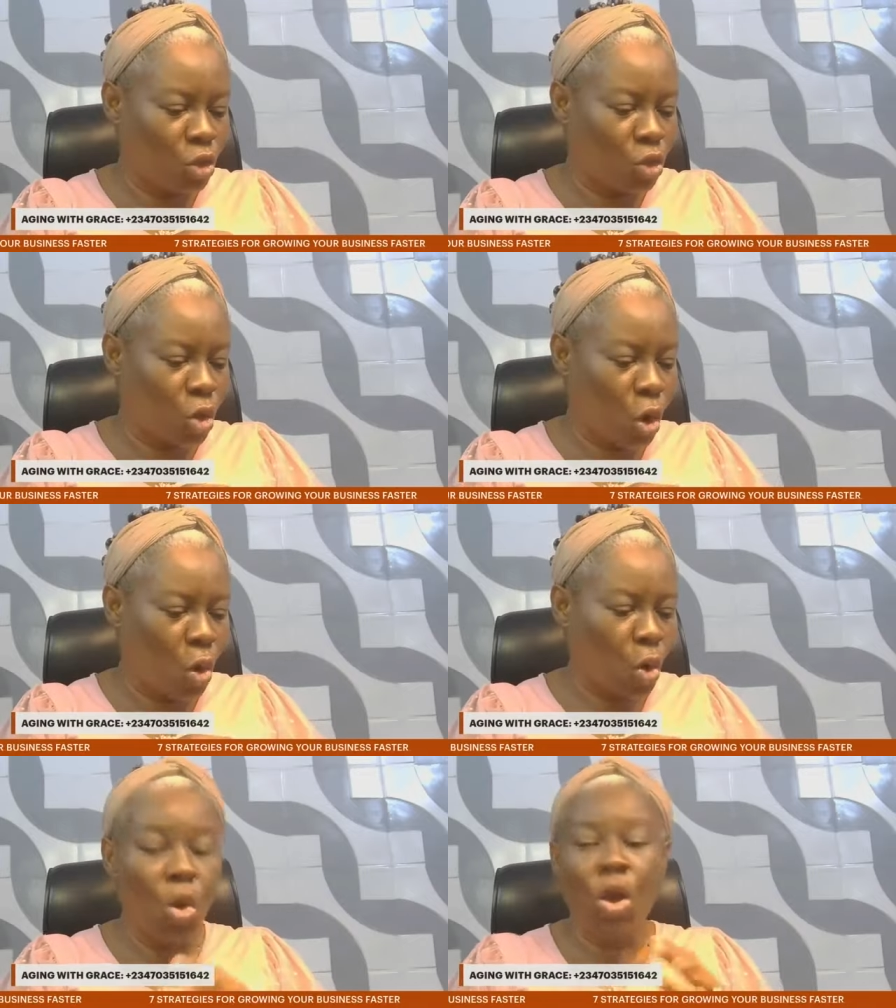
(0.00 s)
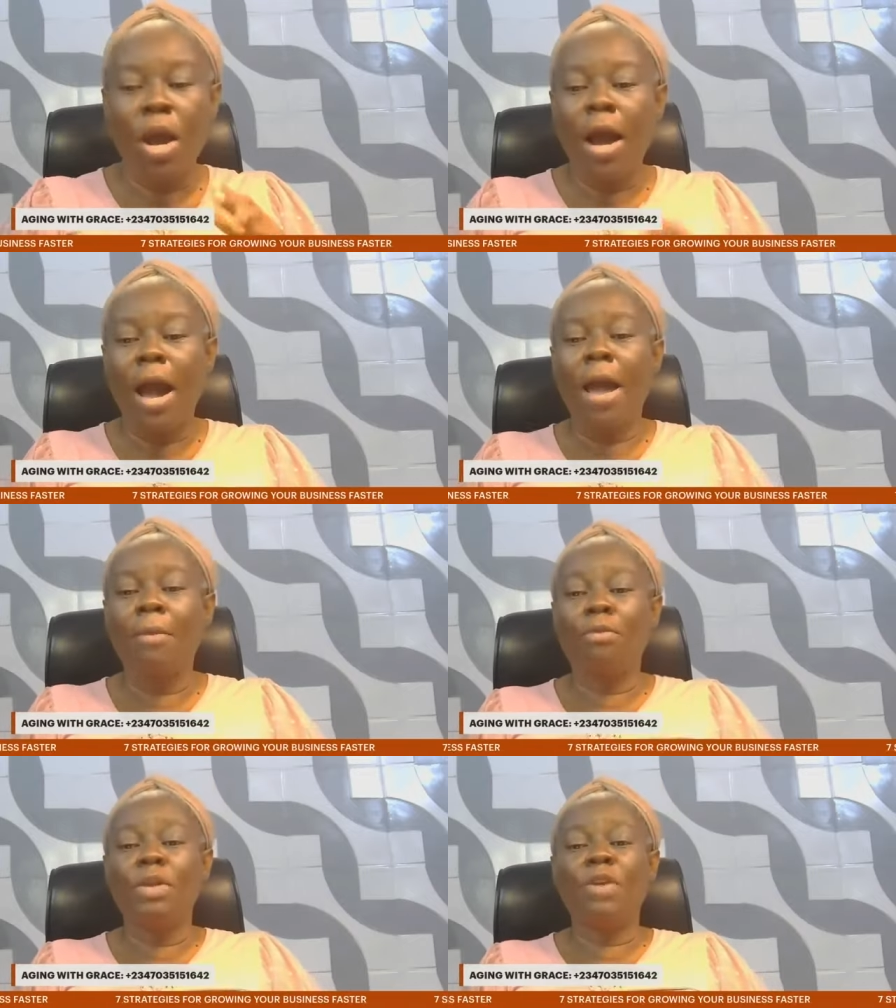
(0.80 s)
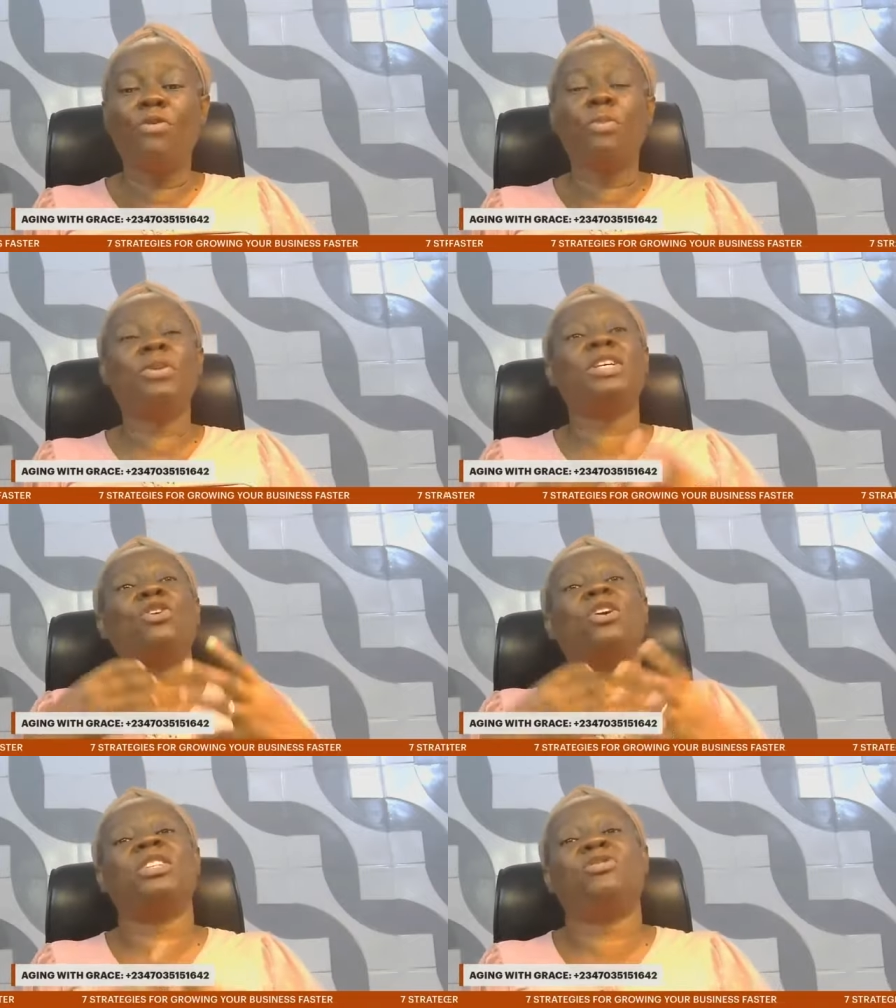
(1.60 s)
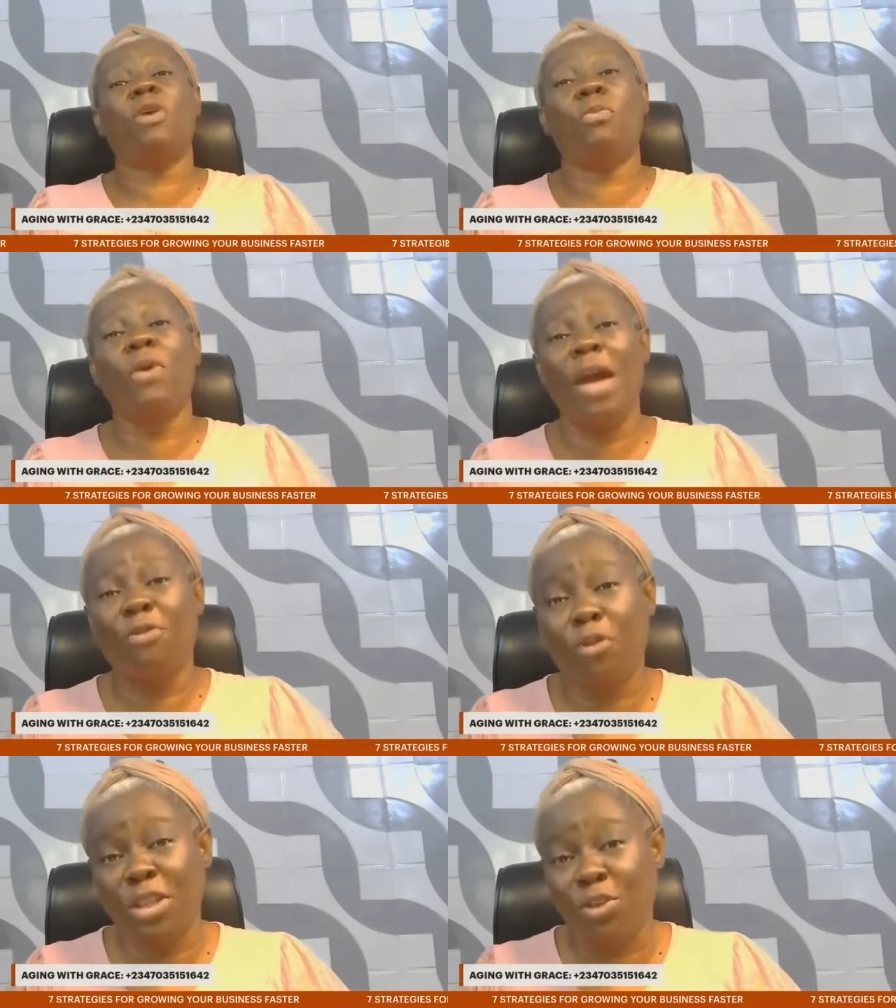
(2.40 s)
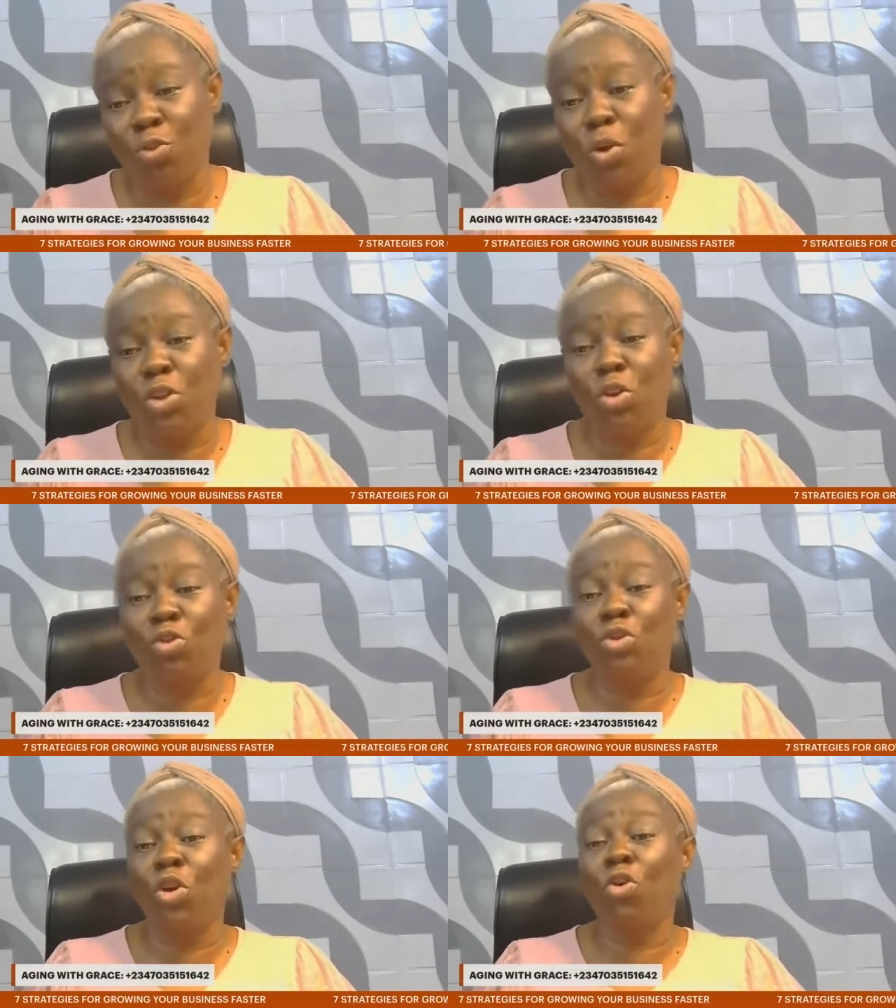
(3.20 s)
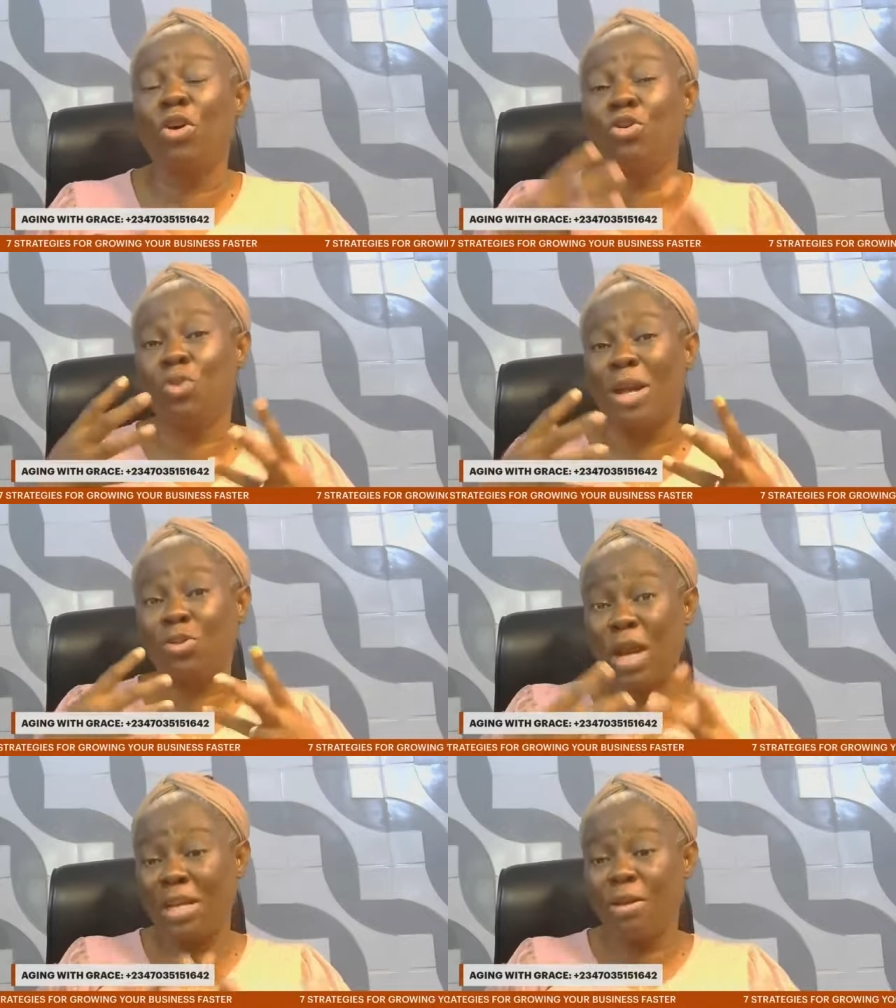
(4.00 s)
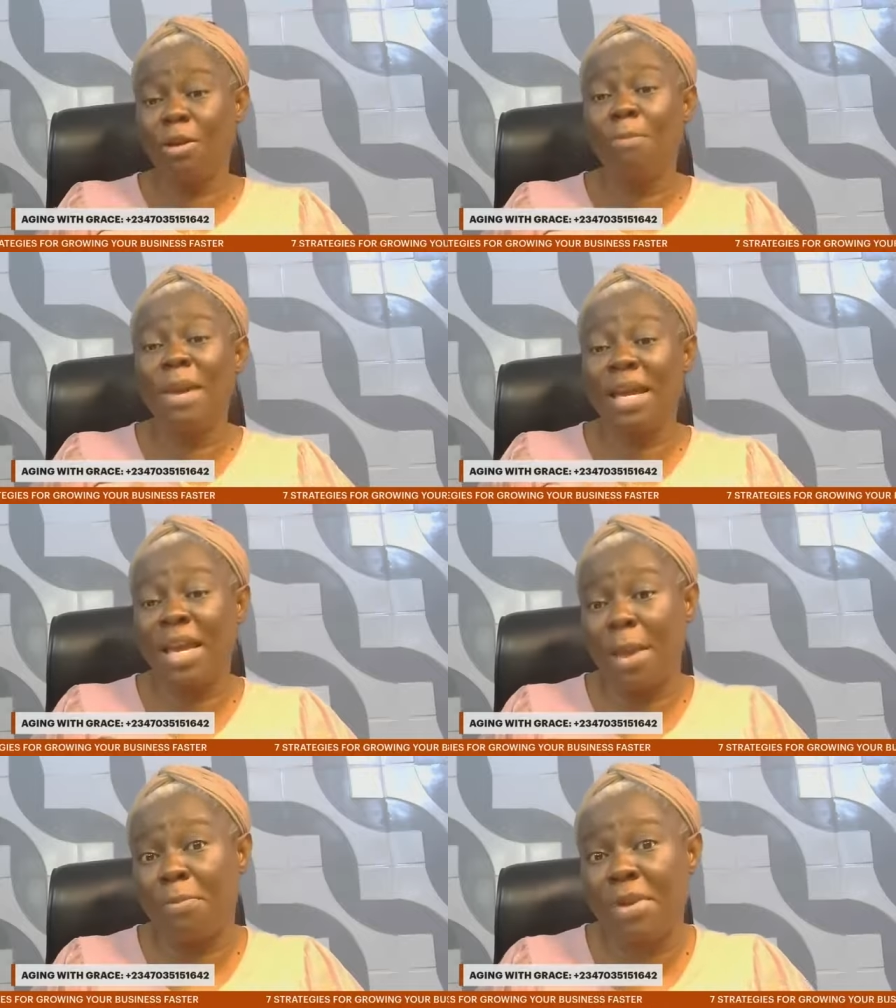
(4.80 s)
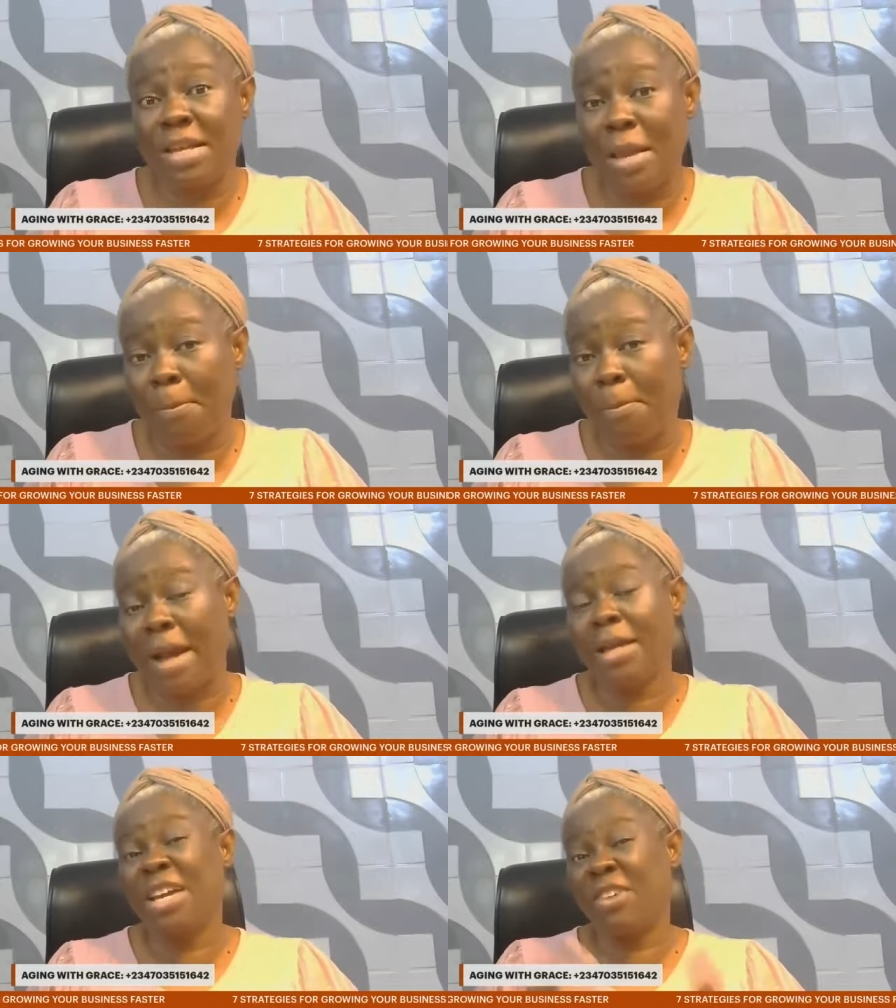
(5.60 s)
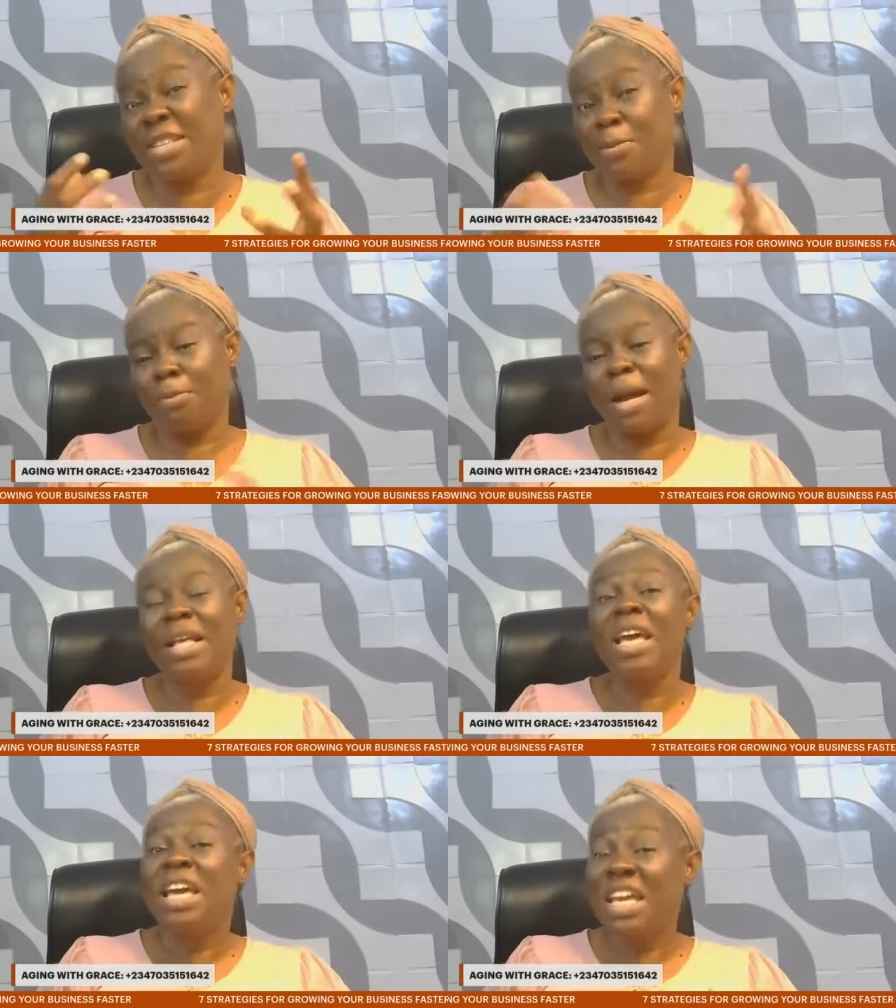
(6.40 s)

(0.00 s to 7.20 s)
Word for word: so um if you put in considerable effort into what you're doing you're going to actually make a break impact a great impact